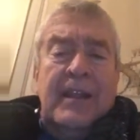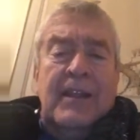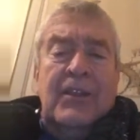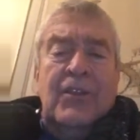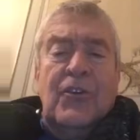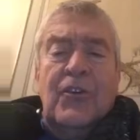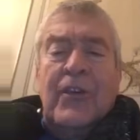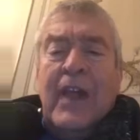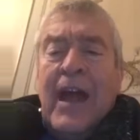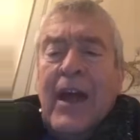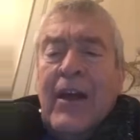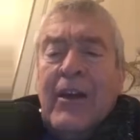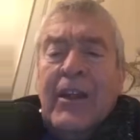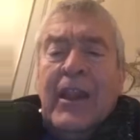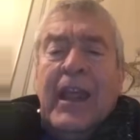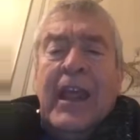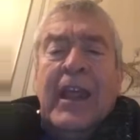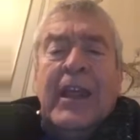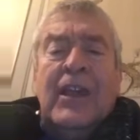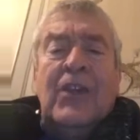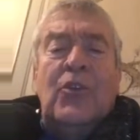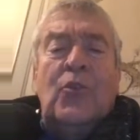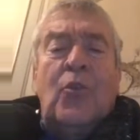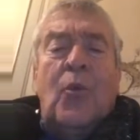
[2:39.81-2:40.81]
you're now
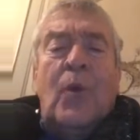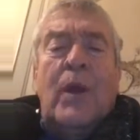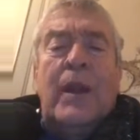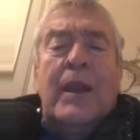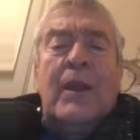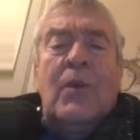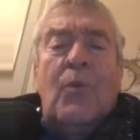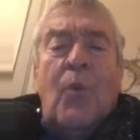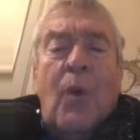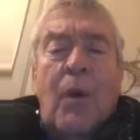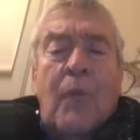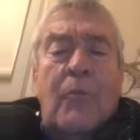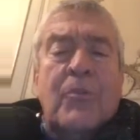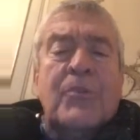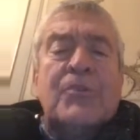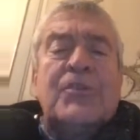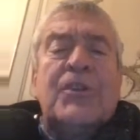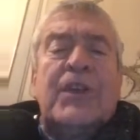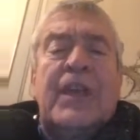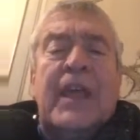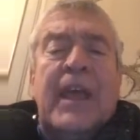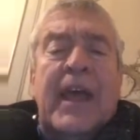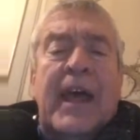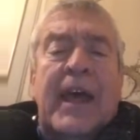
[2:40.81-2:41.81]
getting 20, what would
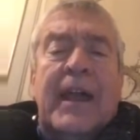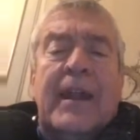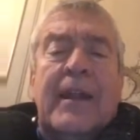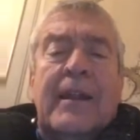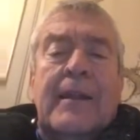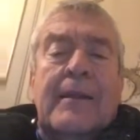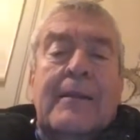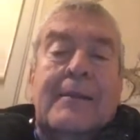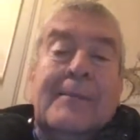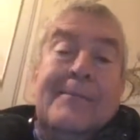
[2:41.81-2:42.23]
you get?